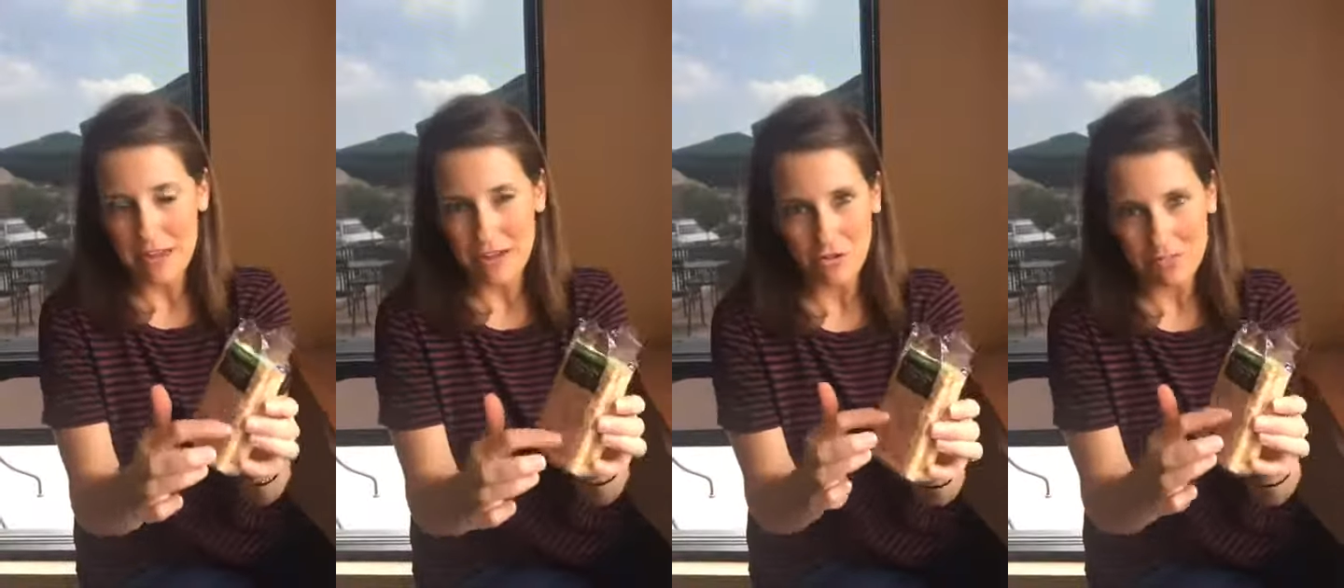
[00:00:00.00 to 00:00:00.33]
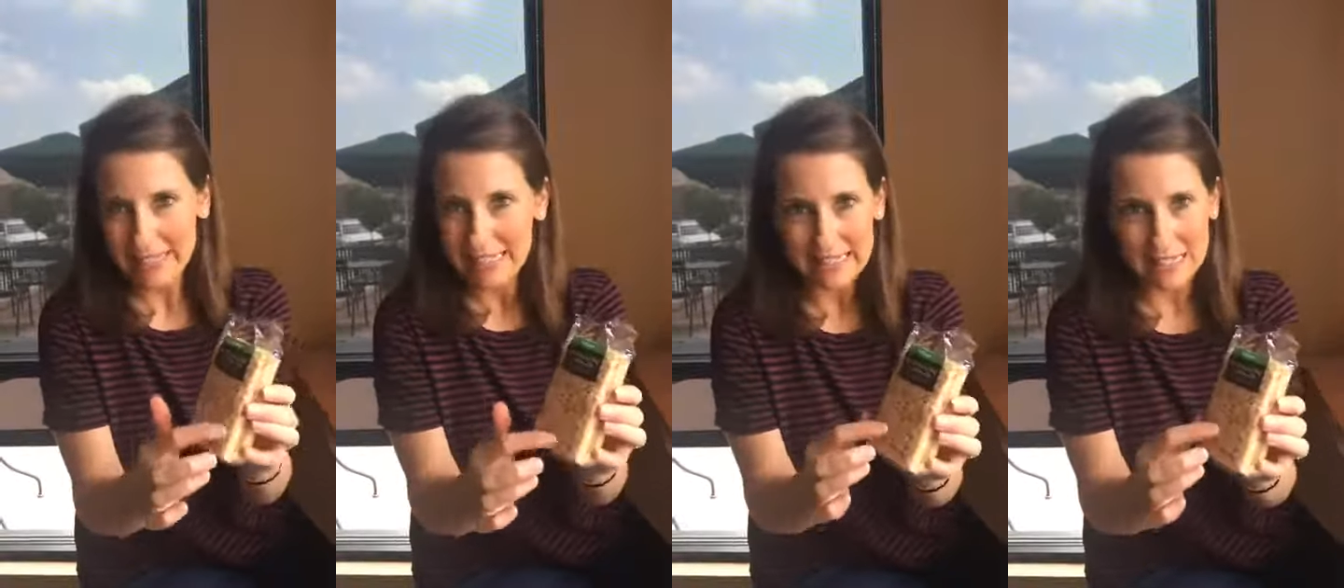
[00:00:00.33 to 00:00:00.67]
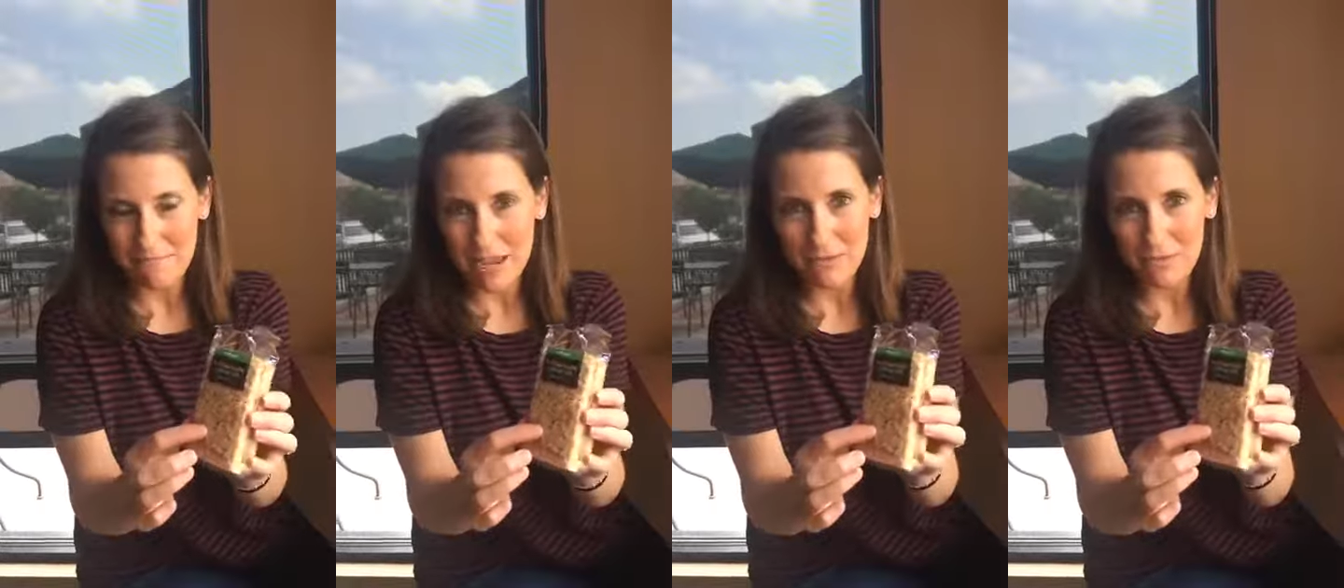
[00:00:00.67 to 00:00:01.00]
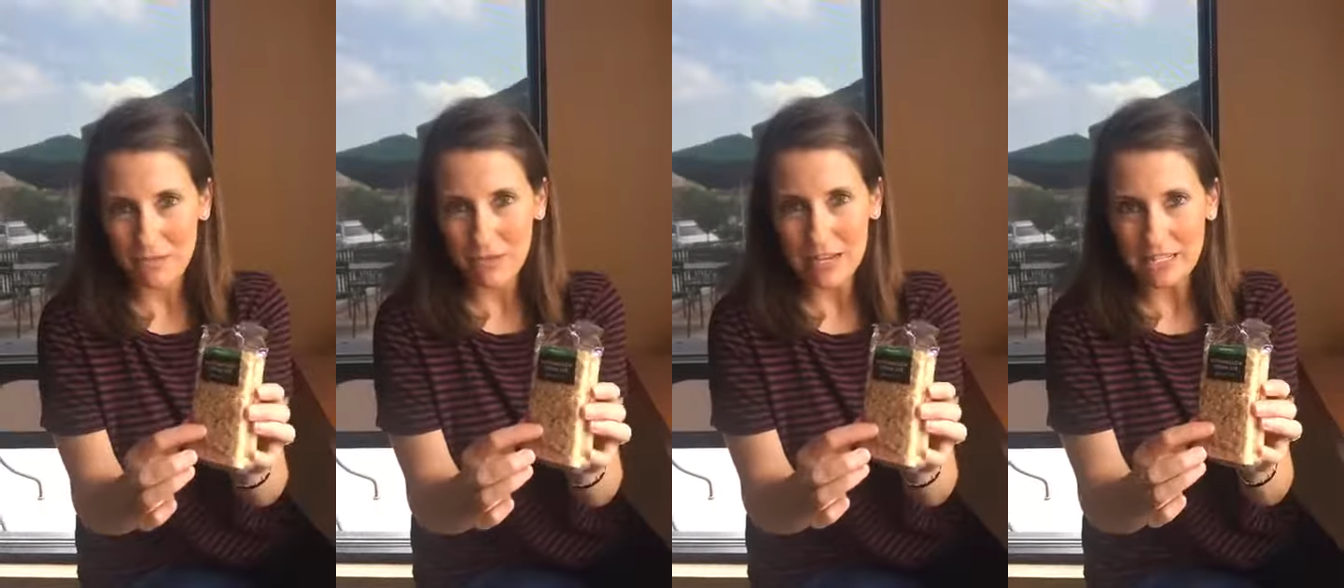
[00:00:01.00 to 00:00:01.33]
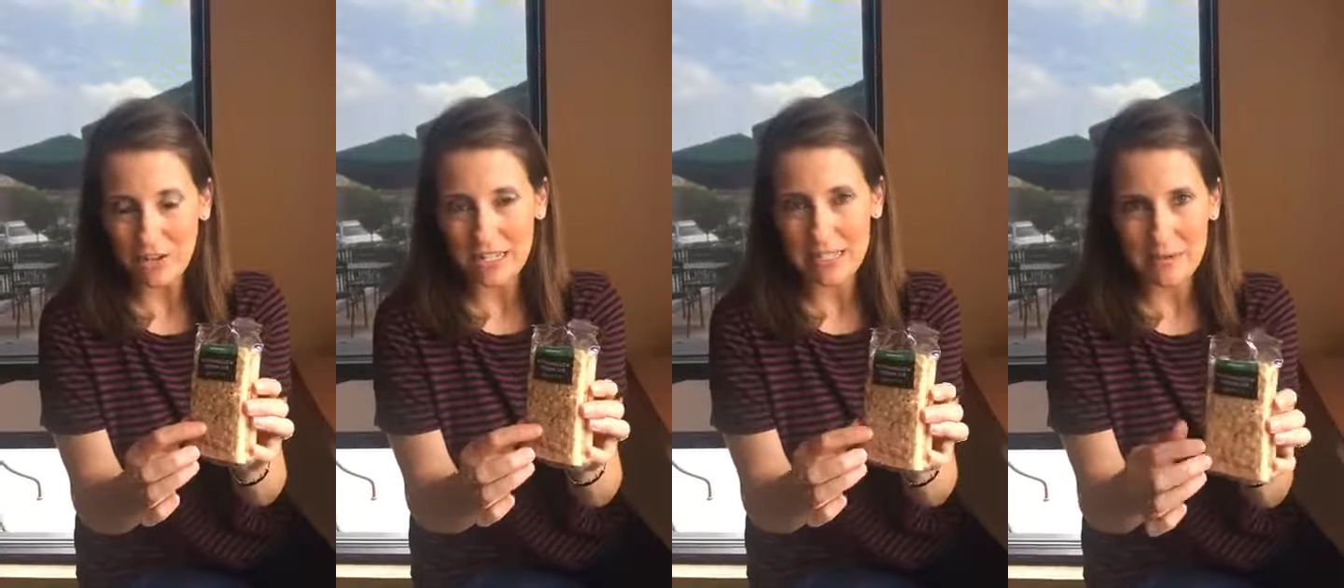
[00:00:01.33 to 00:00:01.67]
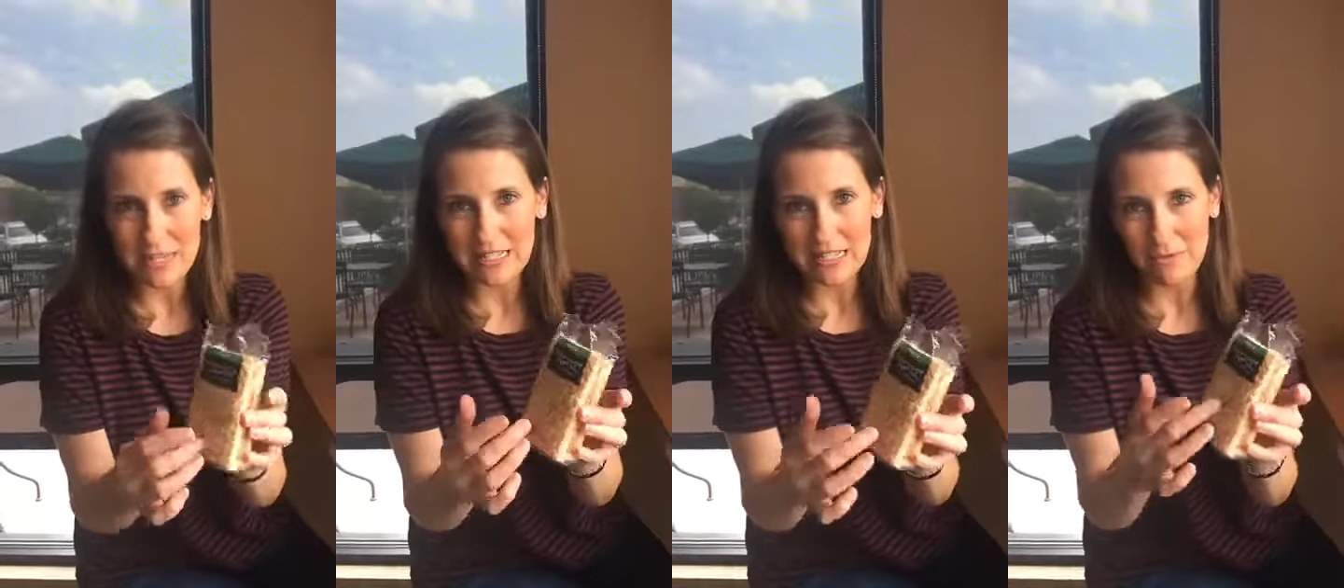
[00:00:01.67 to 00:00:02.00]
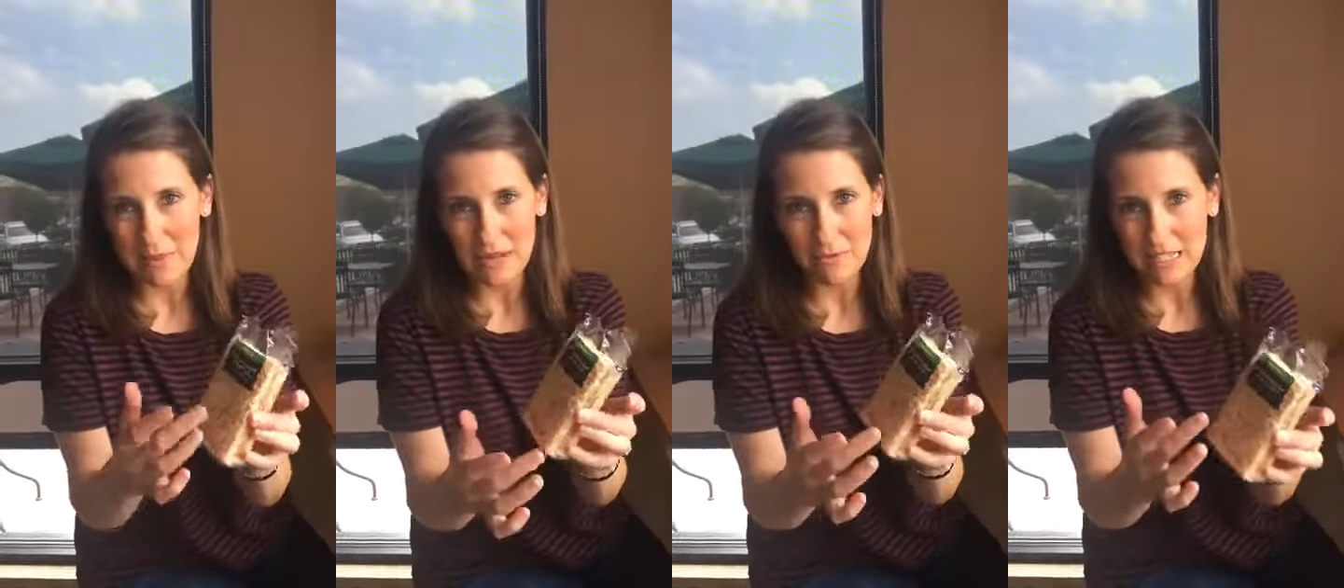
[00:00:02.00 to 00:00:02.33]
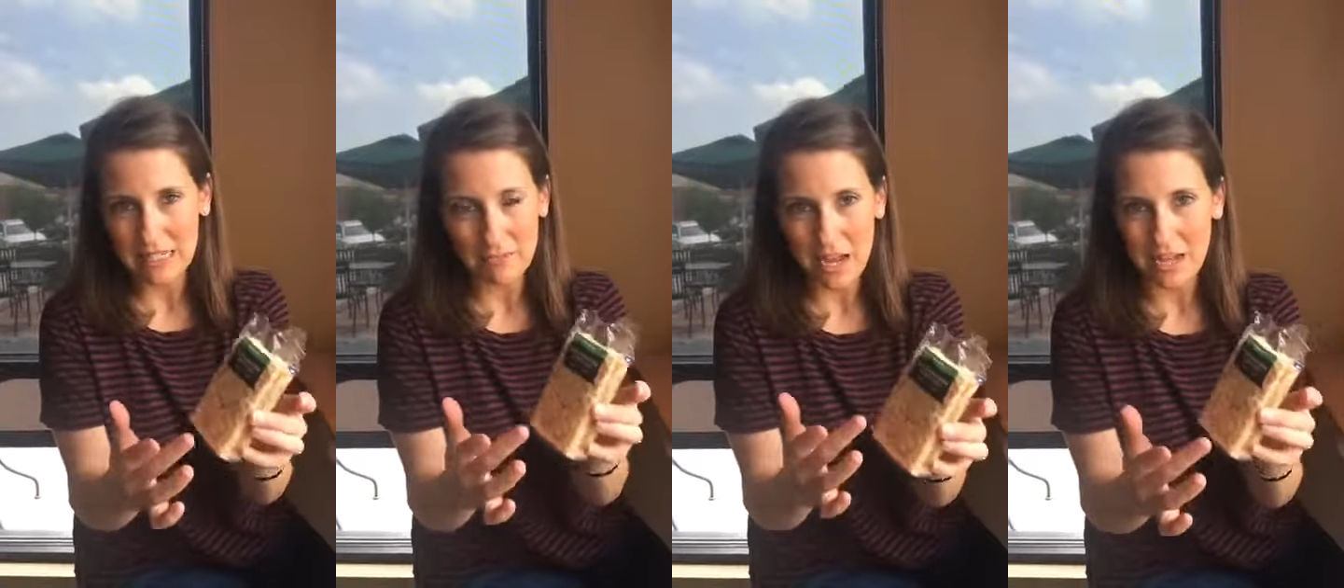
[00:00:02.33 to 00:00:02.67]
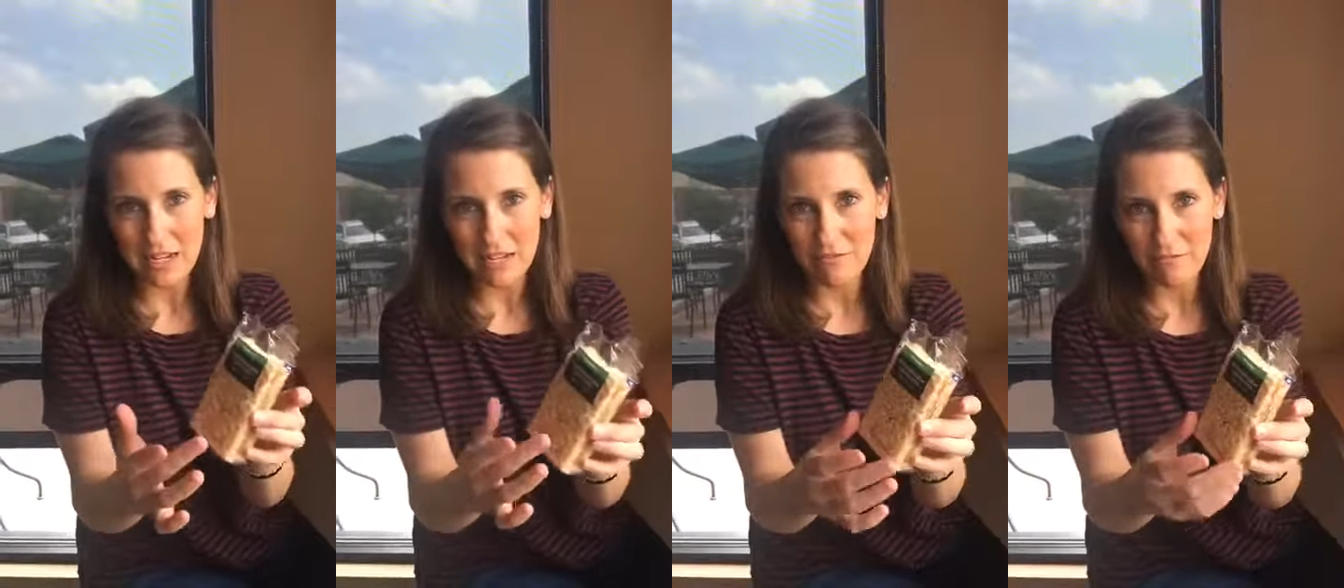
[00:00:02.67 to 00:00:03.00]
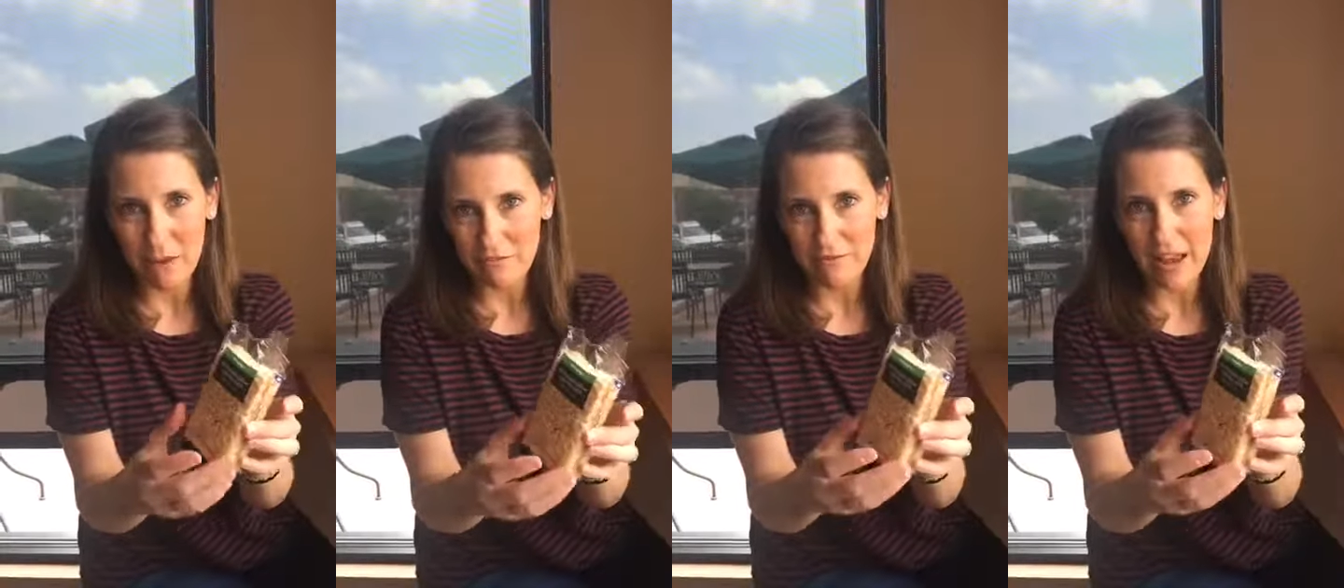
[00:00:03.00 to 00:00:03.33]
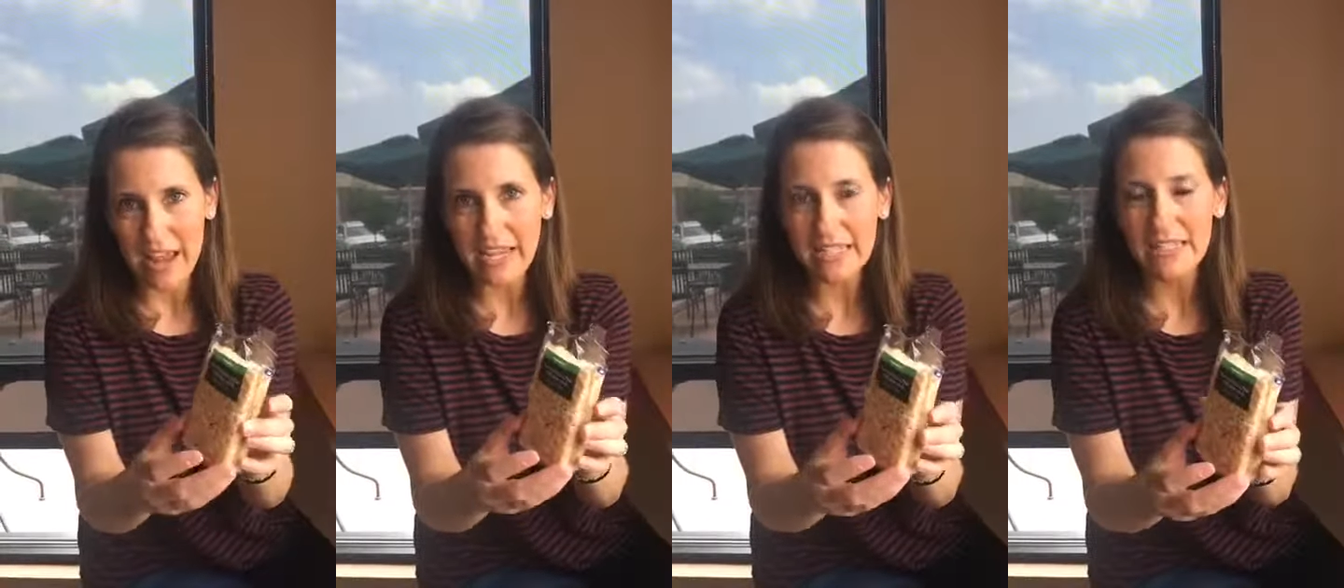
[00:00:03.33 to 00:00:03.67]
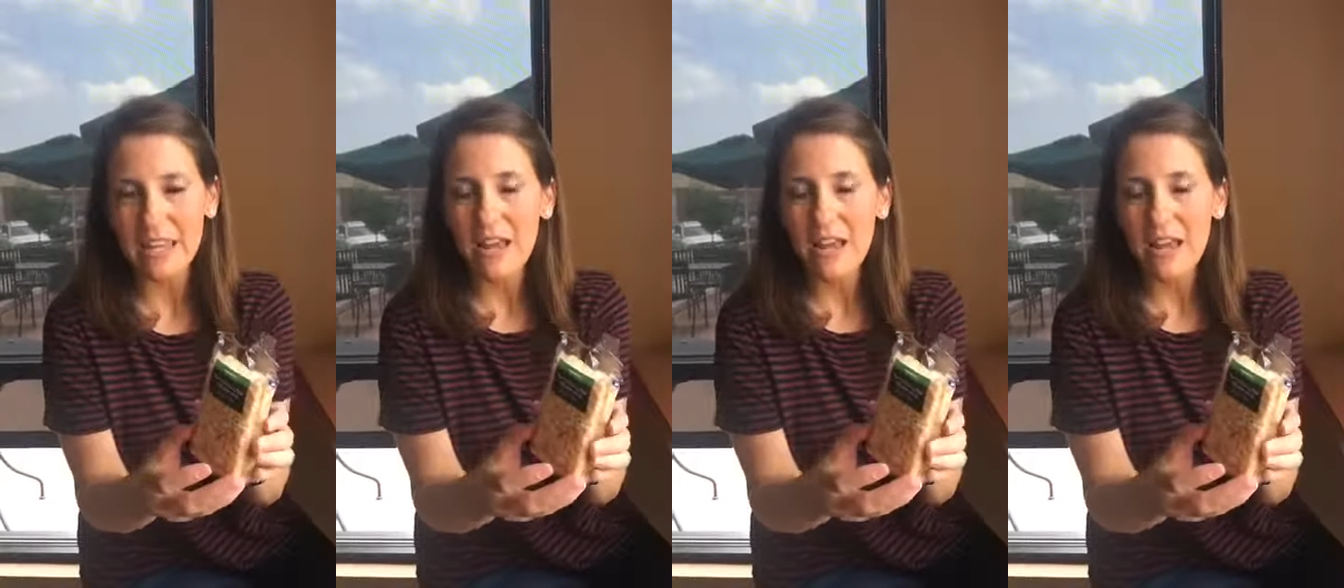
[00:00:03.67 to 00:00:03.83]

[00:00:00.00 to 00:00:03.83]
I know this isn't made with Rice Krispies, it's made with some kind of puff rice.